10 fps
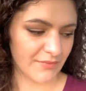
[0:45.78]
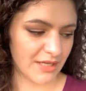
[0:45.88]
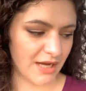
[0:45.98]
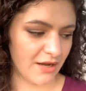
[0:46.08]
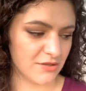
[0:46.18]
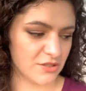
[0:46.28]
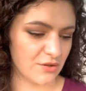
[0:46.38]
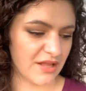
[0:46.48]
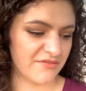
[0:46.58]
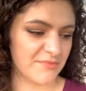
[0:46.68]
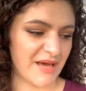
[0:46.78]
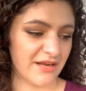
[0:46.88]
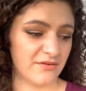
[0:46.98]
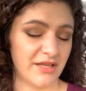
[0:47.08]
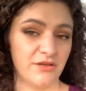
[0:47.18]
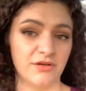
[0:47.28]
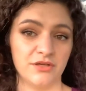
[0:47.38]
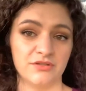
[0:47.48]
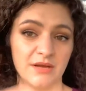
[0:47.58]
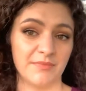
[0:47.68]
I also love a pattern that you can
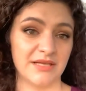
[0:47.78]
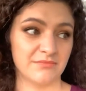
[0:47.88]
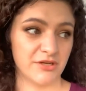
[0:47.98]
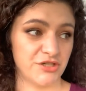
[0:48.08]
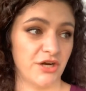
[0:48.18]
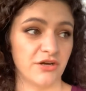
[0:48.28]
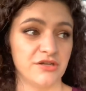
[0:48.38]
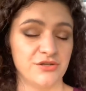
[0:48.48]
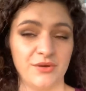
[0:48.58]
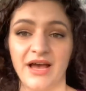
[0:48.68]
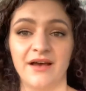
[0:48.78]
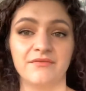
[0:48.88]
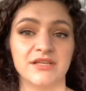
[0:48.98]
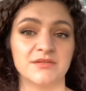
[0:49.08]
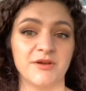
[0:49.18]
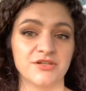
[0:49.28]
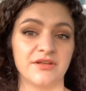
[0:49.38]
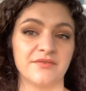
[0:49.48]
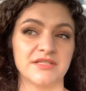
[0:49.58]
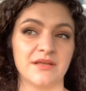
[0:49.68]
use up as much yarn as you have, especially
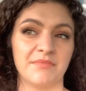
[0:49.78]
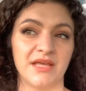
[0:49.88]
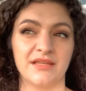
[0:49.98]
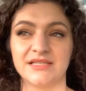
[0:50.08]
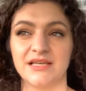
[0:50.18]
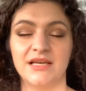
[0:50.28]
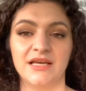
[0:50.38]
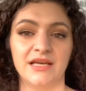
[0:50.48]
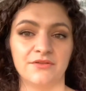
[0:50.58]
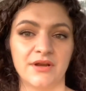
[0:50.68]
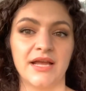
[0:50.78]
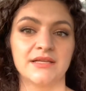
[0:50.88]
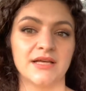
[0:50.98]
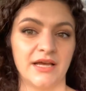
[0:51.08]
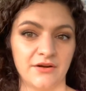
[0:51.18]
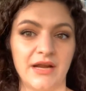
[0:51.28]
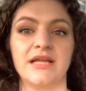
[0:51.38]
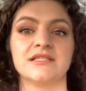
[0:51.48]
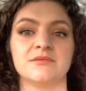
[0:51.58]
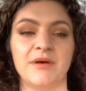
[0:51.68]
if it's something that's either hand dyed or
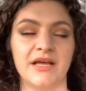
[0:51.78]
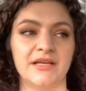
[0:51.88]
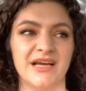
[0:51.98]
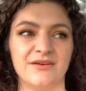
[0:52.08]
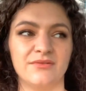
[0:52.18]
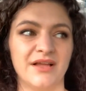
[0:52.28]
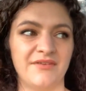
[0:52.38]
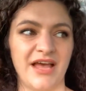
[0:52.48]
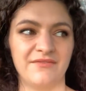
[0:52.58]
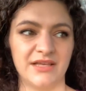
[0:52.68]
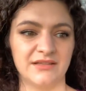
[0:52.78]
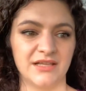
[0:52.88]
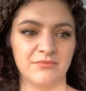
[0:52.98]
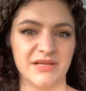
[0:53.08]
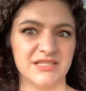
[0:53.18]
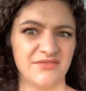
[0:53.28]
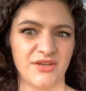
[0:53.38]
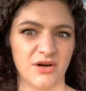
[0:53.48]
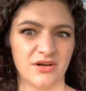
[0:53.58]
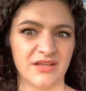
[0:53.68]
hand spun. I don't love having little bits of
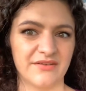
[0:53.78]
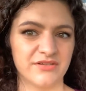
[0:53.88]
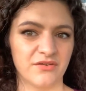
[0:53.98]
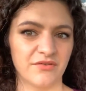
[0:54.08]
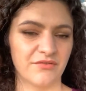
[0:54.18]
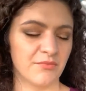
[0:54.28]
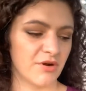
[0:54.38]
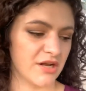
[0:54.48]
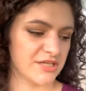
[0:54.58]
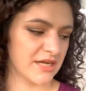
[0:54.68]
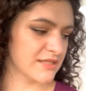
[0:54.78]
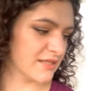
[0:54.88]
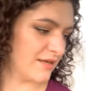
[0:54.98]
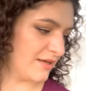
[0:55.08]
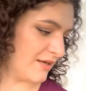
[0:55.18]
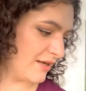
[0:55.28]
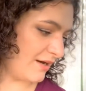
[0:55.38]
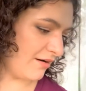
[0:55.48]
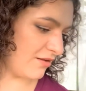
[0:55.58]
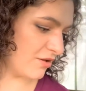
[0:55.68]
yarn left over from projects
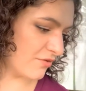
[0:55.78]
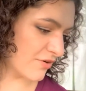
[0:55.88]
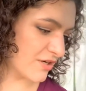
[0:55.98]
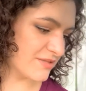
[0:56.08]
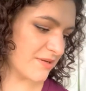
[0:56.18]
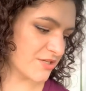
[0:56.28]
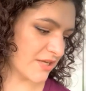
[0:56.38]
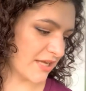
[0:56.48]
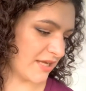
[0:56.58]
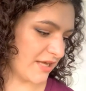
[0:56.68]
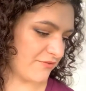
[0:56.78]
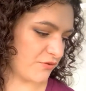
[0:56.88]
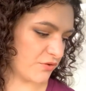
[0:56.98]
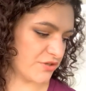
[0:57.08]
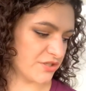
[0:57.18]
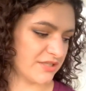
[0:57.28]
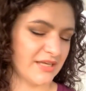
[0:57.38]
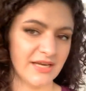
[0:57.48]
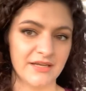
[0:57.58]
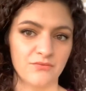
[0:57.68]
all over, especially if you can just
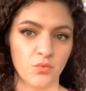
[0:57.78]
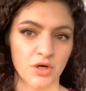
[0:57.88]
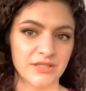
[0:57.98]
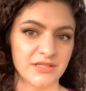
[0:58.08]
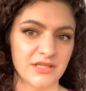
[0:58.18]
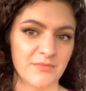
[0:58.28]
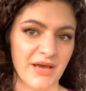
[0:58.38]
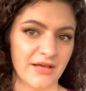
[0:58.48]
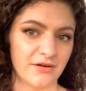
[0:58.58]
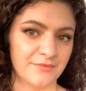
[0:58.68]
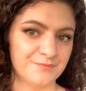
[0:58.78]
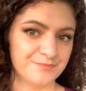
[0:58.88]
get it worked into the pattern